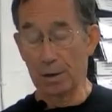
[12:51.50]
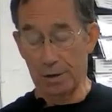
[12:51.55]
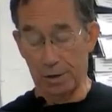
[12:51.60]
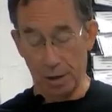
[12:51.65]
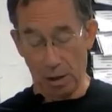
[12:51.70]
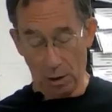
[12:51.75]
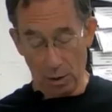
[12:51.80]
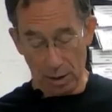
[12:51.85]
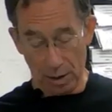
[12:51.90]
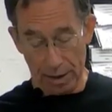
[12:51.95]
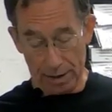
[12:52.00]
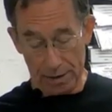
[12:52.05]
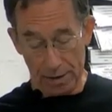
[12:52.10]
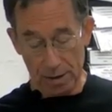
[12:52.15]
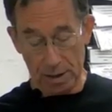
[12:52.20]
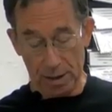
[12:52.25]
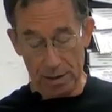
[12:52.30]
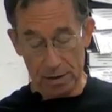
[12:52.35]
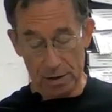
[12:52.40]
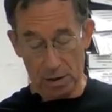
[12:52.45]
So it's,
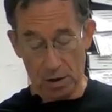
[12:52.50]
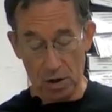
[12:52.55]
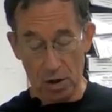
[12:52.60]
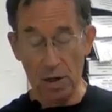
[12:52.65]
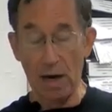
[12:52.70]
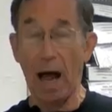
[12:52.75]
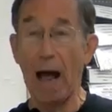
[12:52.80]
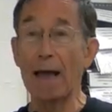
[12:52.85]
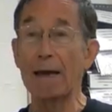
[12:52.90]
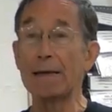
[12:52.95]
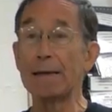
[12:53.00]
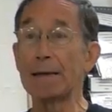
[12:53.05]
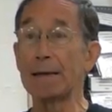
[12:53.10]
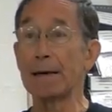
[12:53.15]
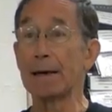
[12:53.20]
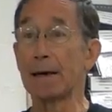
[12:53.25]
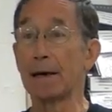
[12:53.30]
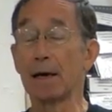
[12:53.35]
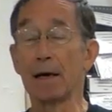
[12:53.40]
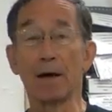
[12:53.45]
it's a good
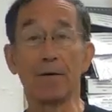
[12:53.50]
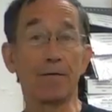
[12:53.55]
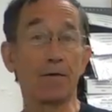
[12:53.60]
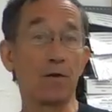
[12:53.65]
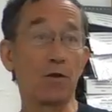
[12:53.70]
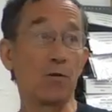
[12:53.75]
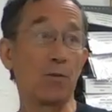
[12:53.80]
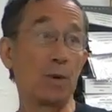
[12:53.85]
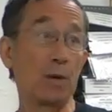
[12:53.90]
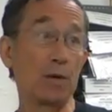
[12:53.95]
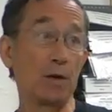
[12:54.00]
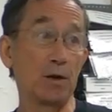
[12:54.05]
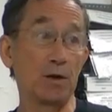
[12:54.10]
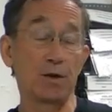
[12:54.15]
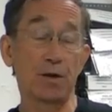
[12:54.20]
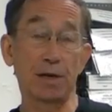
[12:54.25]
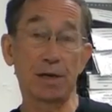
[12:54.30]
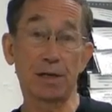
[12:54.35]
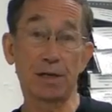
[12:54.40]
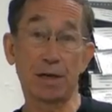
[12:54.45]
idea if you've been
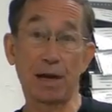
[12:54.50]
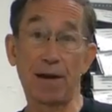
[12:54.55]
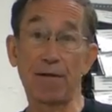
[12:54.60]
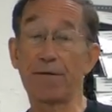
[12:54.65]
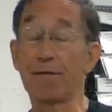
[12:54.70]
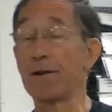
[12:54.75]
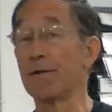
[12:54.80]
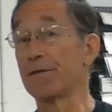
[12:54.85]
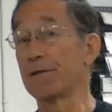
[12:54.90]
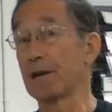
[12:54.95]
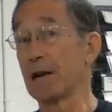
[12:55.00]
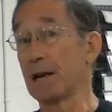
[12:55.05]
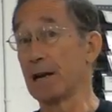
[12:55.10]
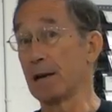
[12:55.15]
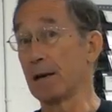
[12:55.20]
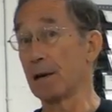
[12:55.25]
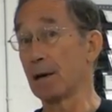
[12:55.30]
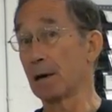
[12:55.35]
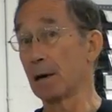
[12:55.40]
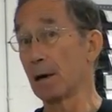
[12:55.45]
using, say,
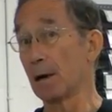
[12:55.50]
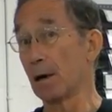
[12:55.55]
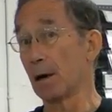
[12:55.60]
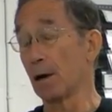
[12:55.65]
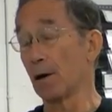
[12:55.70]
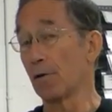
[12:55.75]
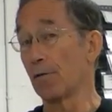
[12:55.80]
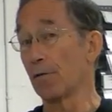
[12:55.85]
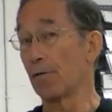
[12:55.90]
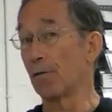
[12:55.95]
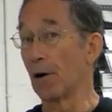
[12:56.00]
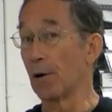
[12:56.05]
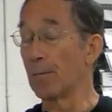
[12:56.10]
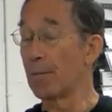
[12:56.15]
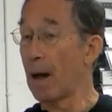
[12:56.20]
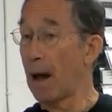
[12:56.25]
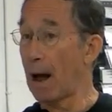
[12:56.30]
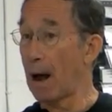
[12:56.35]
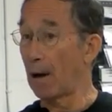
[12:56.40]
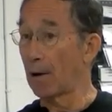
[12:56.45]
15
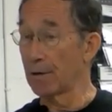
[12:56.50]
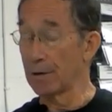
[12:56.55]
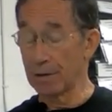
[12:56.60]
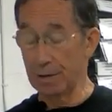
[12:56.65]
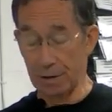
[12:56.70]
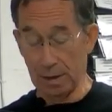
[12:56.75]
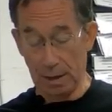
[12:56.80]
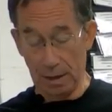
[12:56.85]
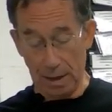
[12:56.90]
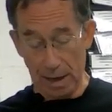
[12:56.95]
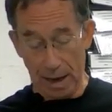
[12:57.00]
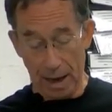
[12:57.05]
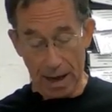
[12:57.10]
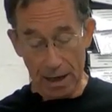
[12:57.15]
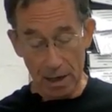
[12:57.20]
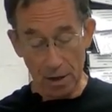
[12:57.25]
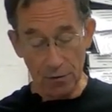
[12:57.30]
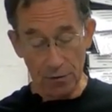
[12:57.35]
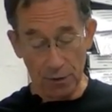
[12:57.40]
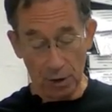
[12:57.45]
foot-pounds and
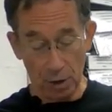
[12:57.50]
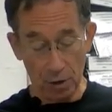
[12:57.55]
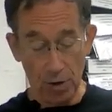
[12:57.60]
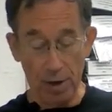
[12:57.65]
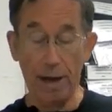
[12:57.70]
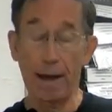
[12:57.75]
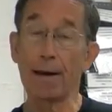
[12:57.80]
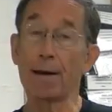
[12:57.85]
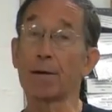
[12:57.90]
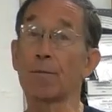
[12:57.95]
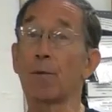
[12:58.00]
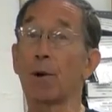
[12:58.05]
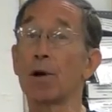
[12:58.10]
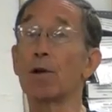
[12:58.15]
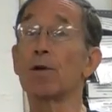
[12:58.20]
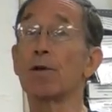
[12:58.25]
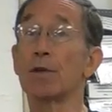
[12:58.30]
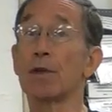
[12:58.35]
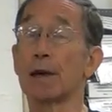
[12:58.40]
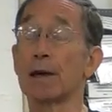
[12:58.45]
you've located what
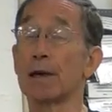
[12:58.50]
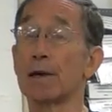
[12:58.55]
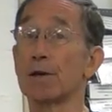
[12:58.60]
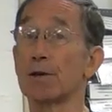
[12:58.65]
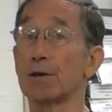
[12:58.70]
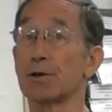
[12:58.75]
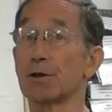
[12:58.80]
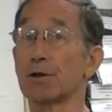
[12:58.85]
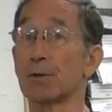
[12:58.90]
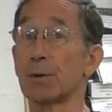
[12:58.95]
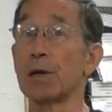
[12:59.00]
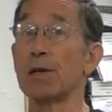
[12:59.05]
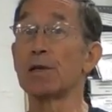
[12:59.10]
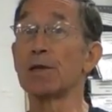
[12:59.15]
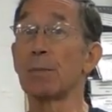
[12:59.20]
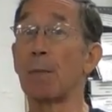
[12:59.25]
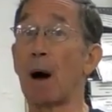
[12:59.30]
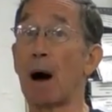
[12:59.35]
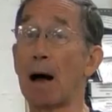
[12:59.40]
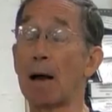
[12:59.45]
you think is your sweet
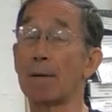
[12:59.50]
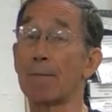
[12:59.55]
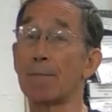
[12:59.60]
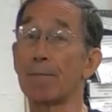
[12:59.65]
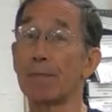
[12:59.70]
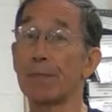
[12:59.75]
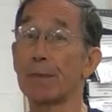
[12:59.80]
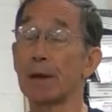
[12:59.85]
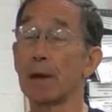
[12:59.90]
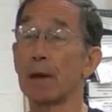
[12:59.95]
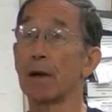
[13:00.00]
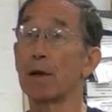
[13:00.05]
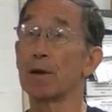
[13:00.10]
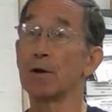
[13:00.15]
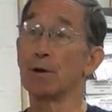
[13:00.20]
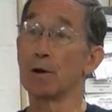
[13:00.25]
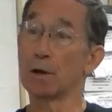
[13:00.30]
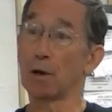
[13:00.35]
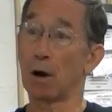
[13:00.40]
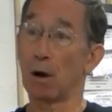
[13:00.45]
spot,
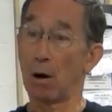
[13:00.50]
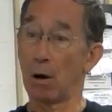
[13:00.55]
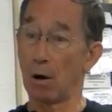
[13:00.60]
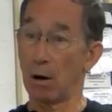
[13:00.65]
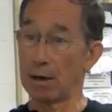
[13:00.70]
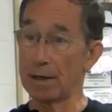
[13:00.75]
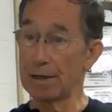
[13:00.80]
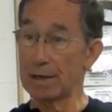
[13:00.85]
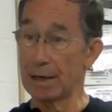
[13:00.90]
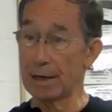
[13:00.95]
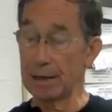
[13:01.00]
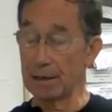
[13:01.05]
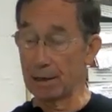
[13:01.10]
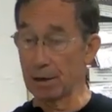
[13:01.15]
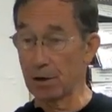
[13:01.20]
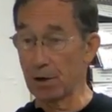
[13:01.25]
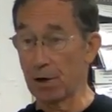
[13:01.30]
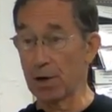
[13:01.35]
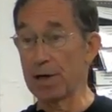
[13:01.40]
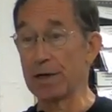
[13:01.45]
you can always
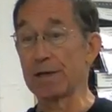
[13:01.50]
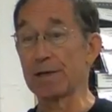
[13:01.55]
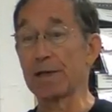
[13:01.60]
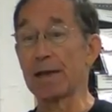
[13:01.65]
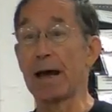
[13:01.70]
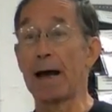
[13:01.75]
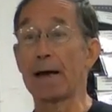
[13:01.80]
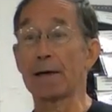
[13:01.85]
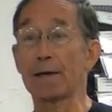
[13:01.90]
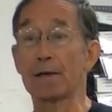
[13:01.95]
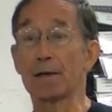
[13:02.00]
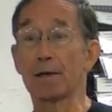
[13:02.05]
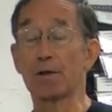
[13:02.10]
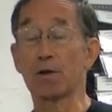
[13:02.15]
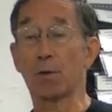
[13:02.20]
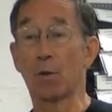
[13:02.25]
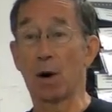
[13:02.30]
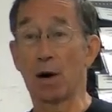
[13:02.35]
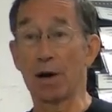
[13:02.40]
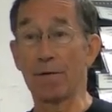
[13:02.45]
increase that to
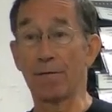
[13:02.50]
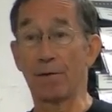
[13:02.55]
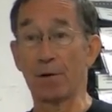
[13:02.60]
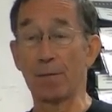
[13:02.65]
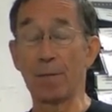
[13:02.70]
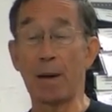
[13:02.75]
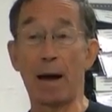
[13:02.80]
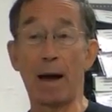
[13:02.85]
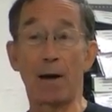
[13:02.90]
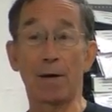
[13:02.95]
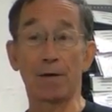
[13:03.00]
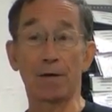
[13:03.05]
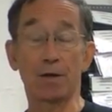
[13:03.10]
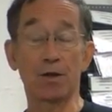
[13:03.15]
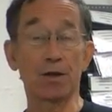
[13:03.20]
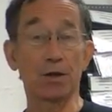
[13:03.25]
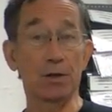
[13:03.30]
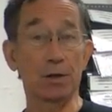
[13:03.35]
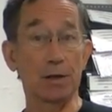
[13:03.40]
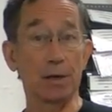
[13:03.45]
20 foot pounds and
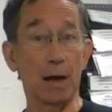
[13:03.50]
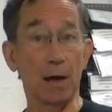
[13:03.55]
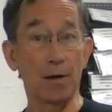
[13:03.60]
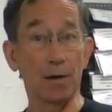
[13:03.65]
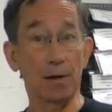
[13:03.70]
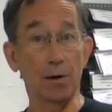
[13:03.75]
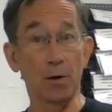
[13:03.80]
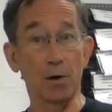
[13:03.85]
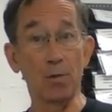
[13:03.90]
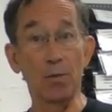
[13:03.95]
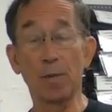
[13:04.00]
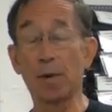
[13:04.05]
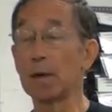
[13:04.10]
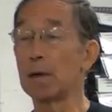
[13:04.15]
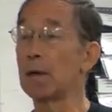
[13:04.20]
shoot another group,